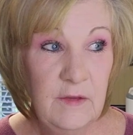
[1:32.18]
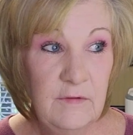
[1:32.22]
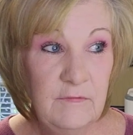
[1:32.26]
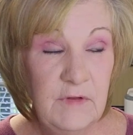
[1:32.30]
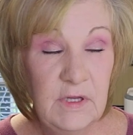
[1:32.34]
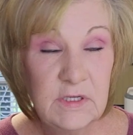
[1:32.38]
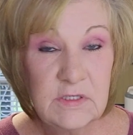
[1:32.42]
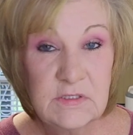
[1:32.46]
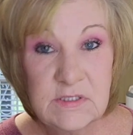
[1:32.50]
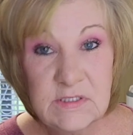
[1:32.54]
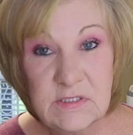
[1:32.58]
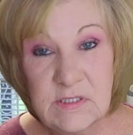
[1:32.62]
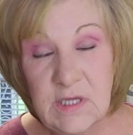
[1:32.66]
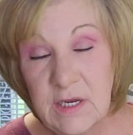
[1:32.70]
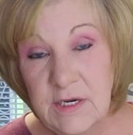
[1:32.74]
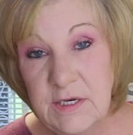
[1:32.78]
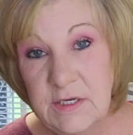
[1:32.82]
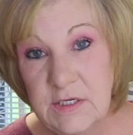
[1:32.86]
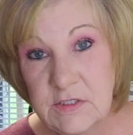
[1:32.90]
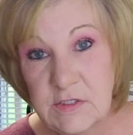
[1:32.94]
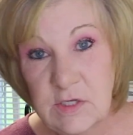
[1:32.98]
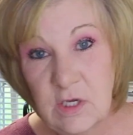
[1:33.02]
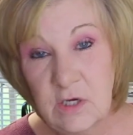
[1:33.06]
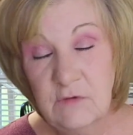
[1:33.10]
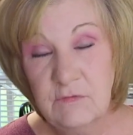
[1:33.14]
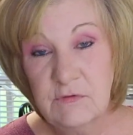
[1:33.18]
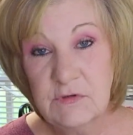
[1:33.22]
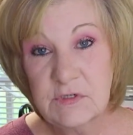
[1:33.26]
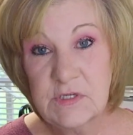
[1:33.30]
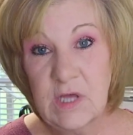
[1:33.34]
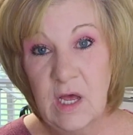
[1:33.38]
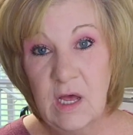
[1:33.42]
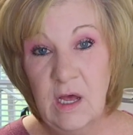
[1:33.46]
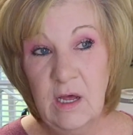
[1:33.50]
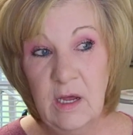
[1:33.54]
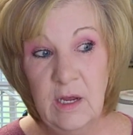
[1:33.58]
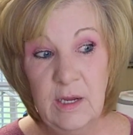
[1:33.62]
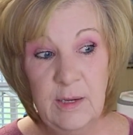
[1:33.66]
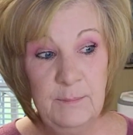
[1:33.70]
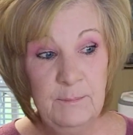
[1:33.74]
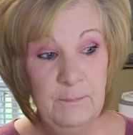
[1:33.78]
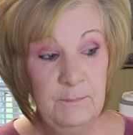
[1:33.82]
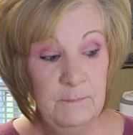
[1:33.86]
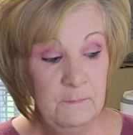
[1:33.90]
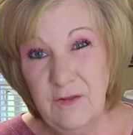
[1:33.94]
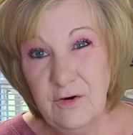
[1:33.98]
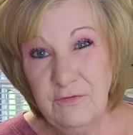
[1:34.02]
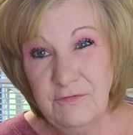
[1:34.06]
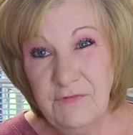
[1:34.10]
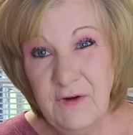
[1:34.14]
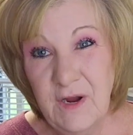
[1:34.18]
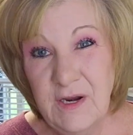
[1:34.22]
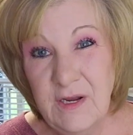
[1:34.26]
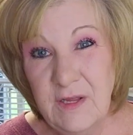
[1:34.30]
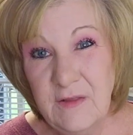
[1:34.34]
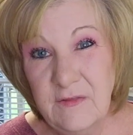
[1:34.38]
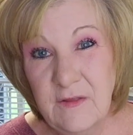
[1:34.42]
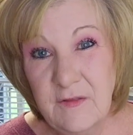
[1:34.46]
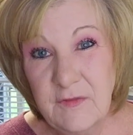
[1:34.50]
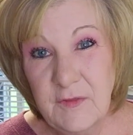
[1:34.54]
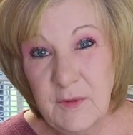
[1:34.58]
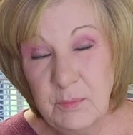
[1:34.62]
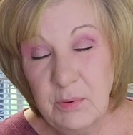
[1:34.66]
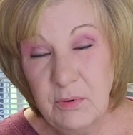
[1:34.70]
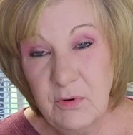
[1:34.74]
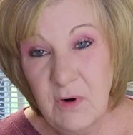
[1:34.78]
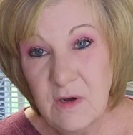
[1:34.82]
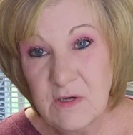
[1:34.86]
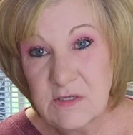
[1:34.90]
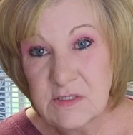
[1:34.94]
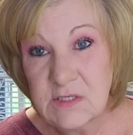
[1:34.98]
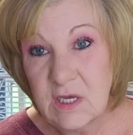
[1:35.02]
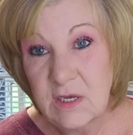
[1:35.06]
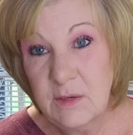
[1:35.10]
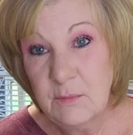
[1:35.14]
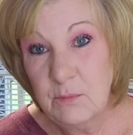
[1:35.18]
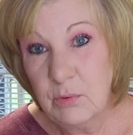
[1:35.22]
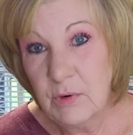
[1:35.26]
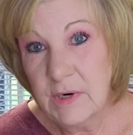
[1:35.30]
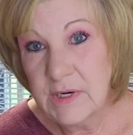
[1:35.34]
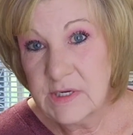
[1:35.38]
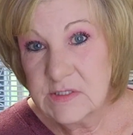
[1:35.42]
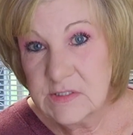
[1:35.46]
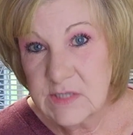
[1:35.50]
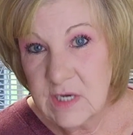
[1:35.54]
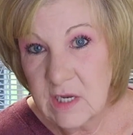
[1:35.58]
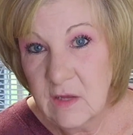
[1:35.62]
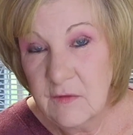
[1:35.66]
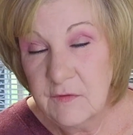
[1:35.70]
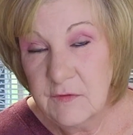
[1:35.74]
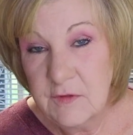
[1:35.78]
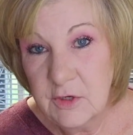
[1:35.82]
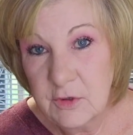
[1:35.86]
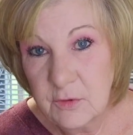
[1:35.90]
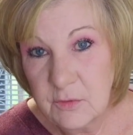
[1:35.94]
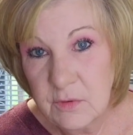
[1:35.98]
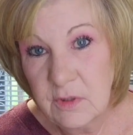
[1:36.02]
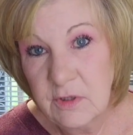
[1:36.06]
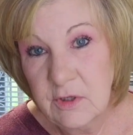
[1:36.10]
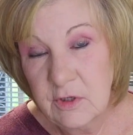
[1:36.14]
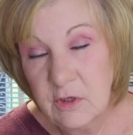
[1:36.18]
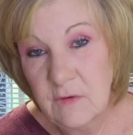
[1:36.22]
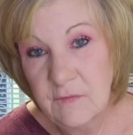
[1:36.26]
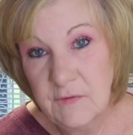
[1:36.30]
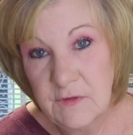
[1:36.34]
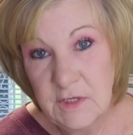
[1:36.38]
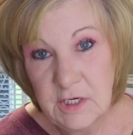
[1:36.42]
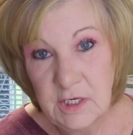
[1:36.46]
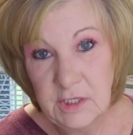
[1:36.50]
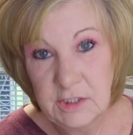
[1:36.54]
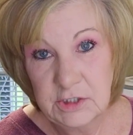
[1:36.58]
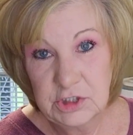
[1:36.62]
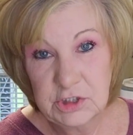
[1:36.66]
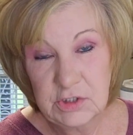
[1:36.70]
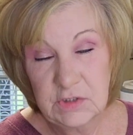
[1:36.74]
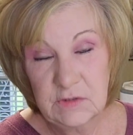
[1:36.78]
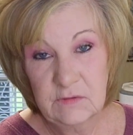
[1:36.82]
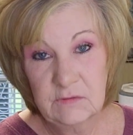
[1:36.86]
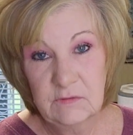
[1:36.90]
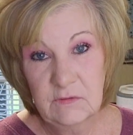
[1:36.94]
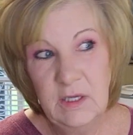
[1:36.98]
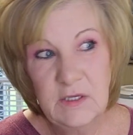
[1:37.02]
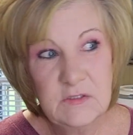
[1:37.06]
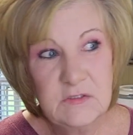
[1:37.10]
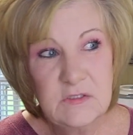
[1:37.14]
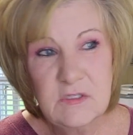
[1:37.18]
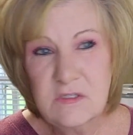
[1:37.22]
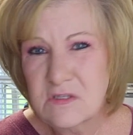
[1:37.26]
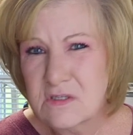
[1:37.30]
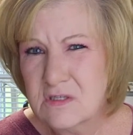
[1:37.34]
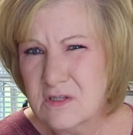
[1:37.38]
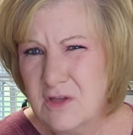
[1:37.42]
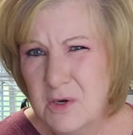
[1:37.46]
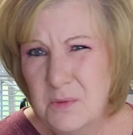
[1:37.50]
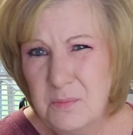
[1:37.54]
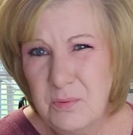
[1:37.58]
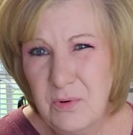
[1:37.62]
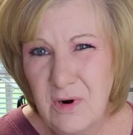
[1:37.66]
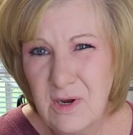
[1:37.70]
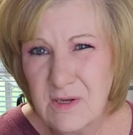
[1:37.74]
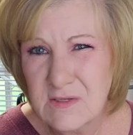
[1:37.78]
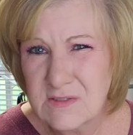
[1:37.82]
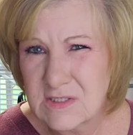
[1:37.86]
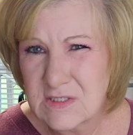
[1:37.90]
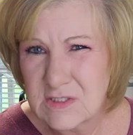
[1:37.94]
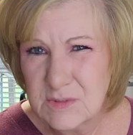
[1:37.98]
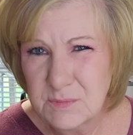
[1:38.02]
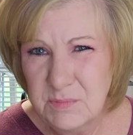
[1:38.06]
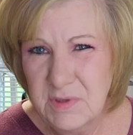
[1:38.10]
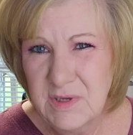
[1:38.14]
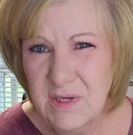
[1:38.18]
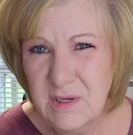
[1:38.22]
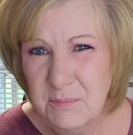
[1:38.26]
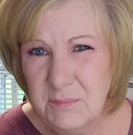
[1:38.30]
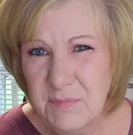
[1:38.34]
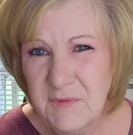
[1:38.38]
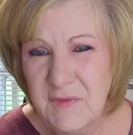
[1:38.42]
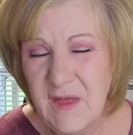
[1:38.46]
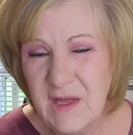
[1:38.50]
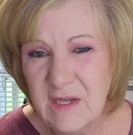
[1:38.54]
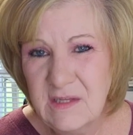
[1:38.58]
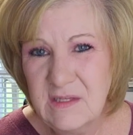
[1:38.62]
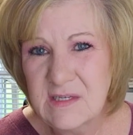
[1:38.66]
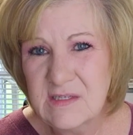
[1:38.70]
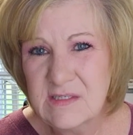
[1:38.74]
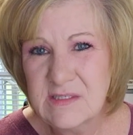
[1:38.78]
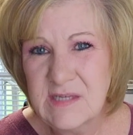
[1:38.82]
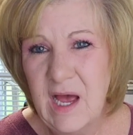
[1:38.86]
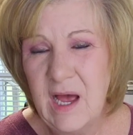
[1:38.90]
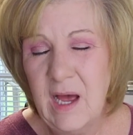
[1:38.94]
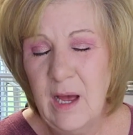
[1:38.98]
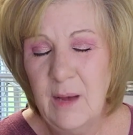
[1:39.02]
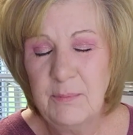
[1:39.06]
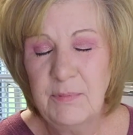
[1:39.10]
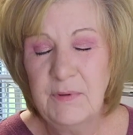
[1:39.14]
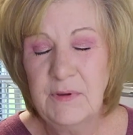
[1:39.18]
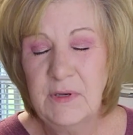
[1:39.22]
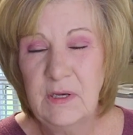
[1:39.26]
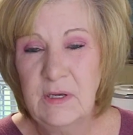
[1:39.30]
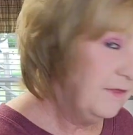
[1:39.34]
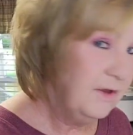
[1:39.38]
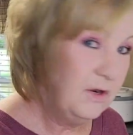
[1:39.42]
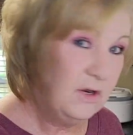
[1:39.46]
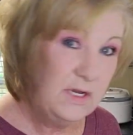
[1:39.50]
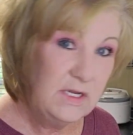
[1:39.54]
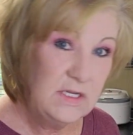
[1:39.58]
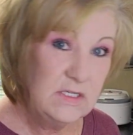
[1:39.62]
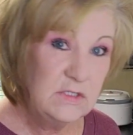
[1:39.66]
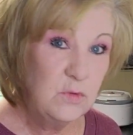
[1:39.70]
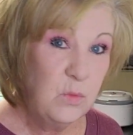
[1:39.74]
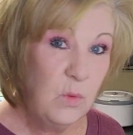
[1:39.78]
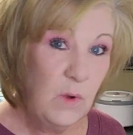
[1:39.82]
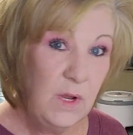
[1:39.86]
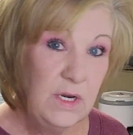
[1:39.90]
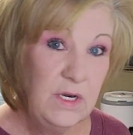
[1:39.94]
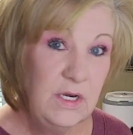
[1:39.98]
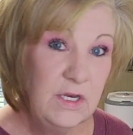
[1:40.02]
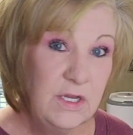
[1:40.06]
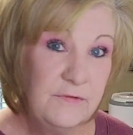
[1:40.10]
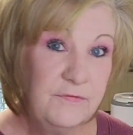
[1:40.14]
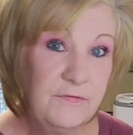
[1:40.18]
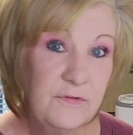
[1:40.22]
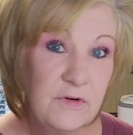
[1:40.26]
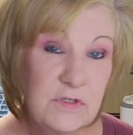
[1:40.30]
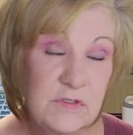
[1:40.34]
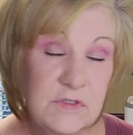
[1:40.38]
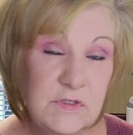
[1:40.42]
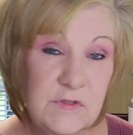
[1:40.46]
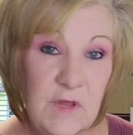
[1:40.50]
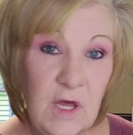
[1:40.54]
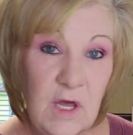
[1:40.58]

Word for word: They've done studies over time. They're finding that the peroxide breaks down the acrylic on the denture. It's a slow process, but, but that does happen. There is one difference